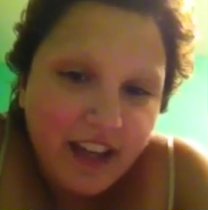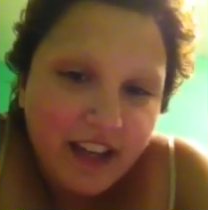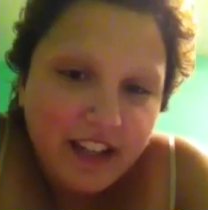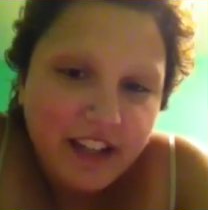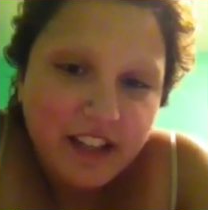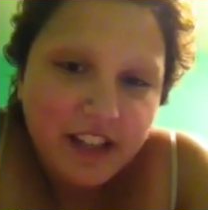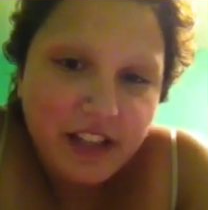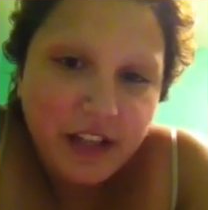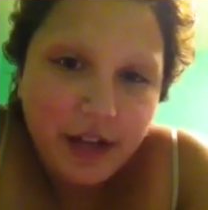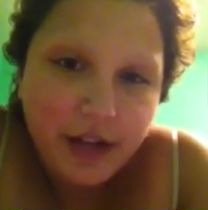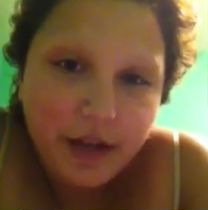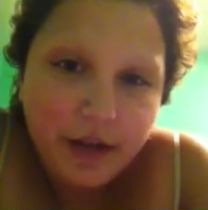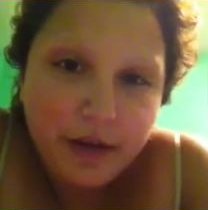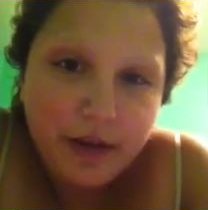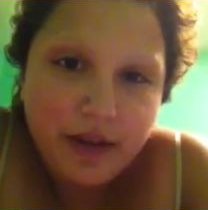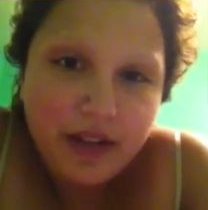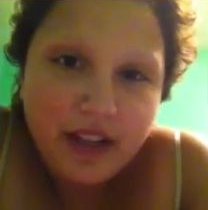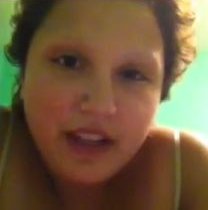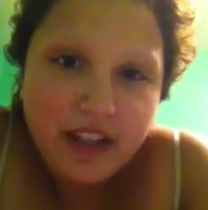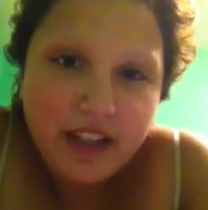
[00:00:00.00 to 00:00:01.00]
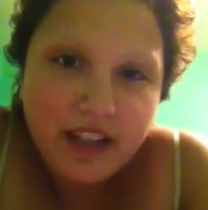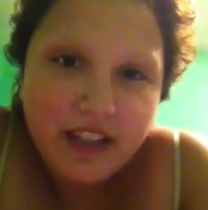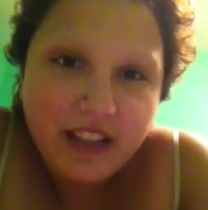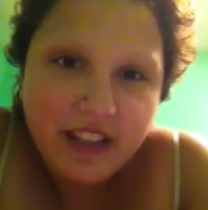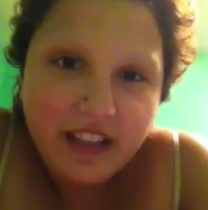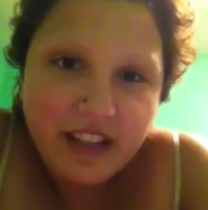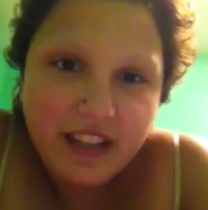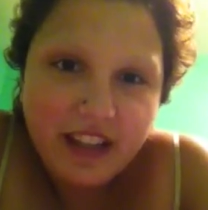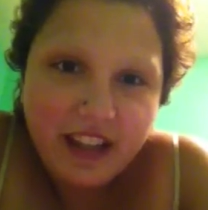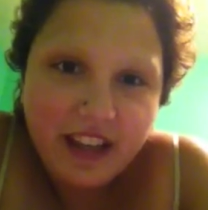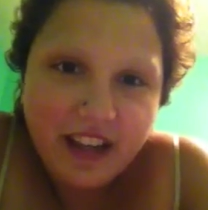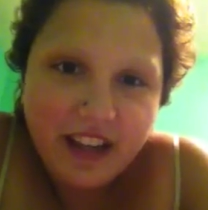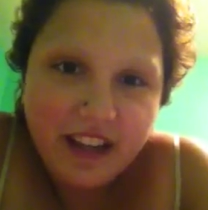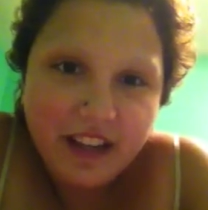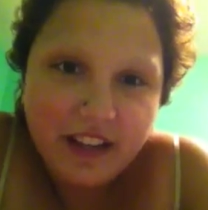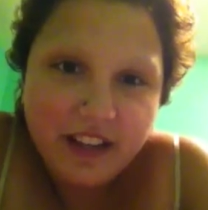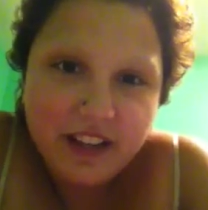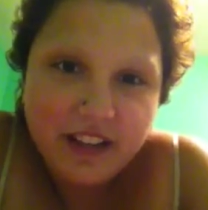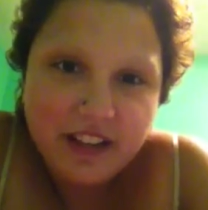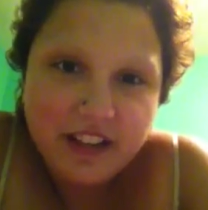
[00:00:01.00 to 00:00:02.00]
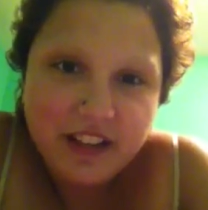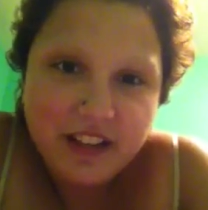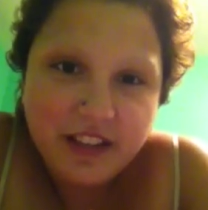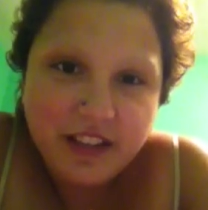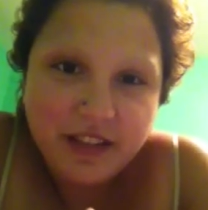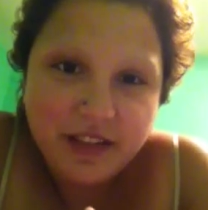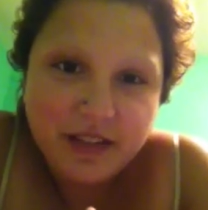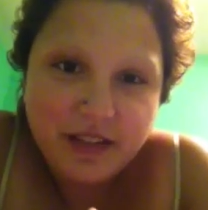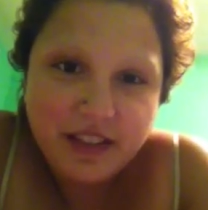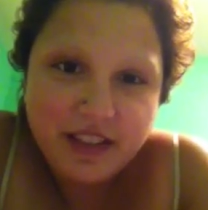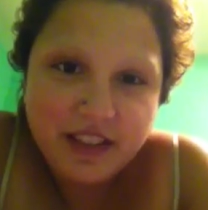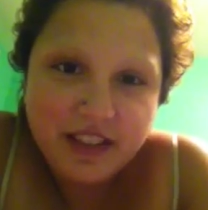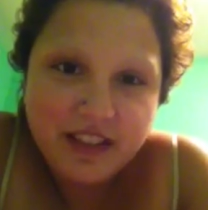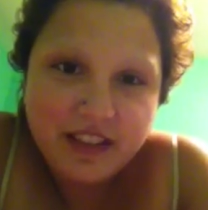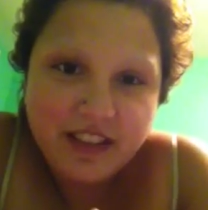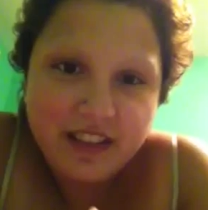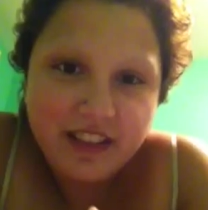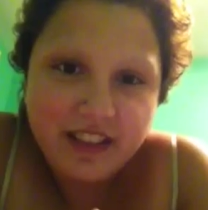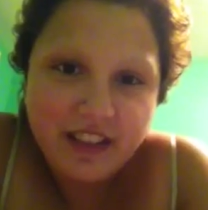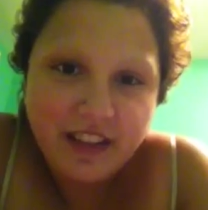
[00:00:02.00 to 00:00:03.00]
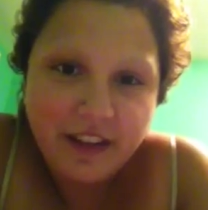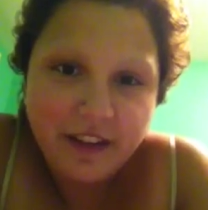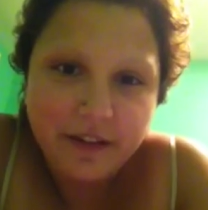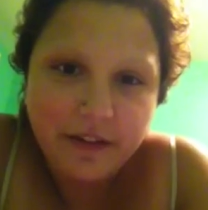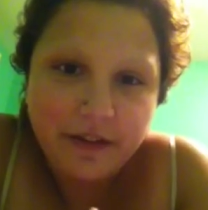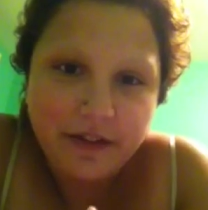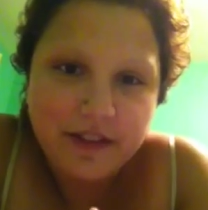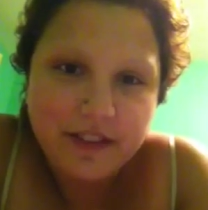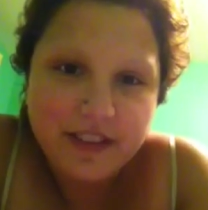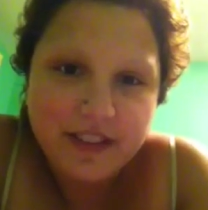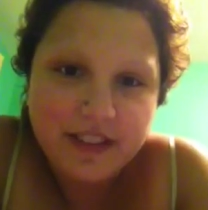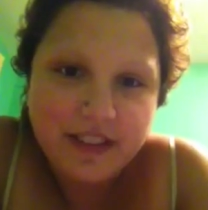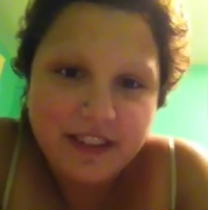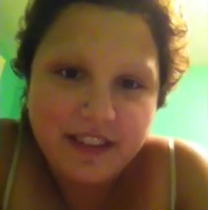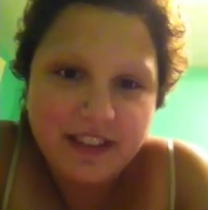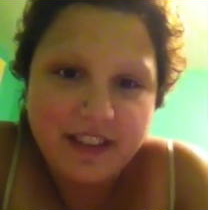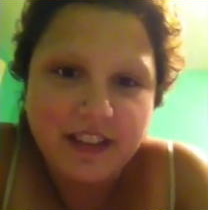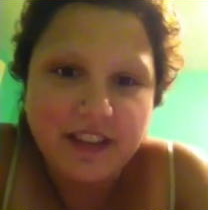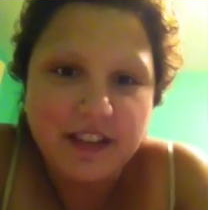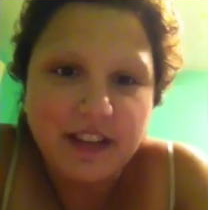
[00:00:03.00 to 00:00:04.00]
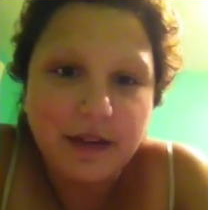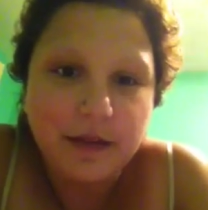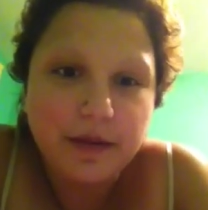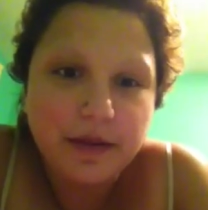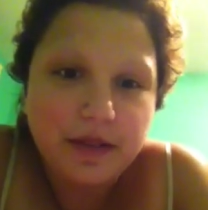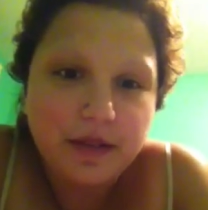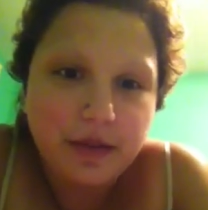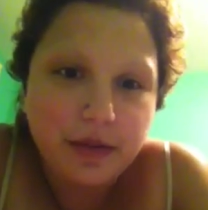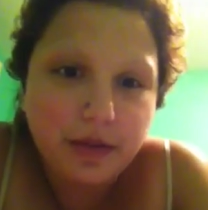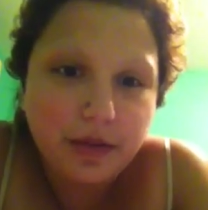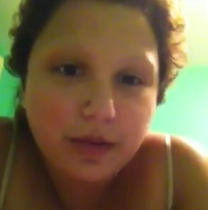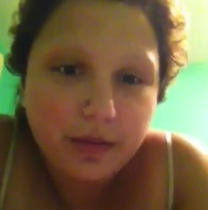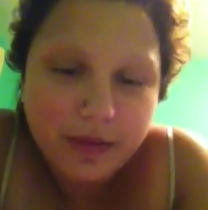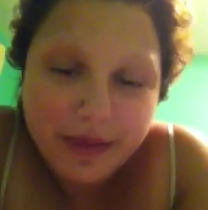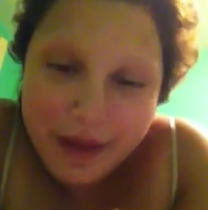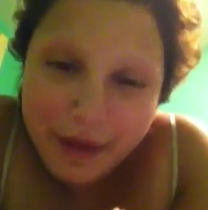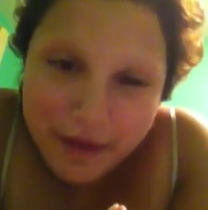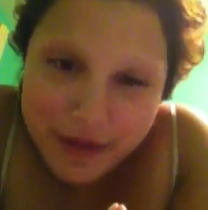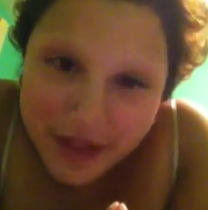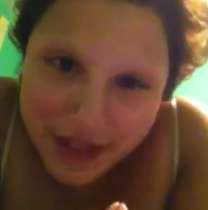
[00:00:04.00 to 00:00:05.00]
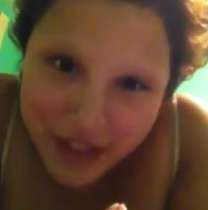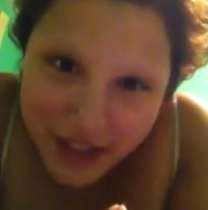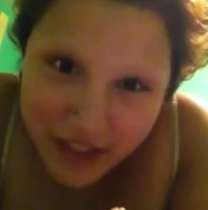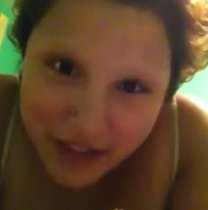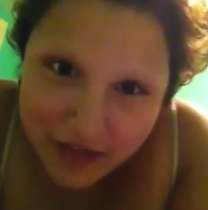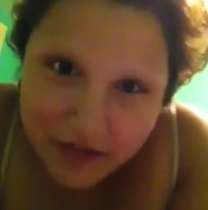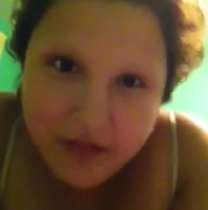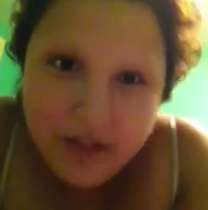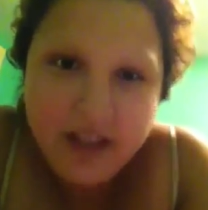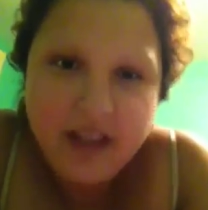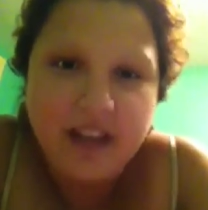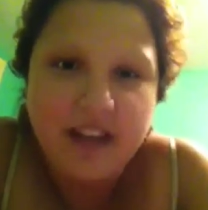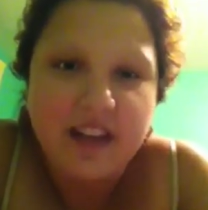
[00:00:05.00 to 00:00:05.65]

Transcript: So, I also have because I was cool when I was little.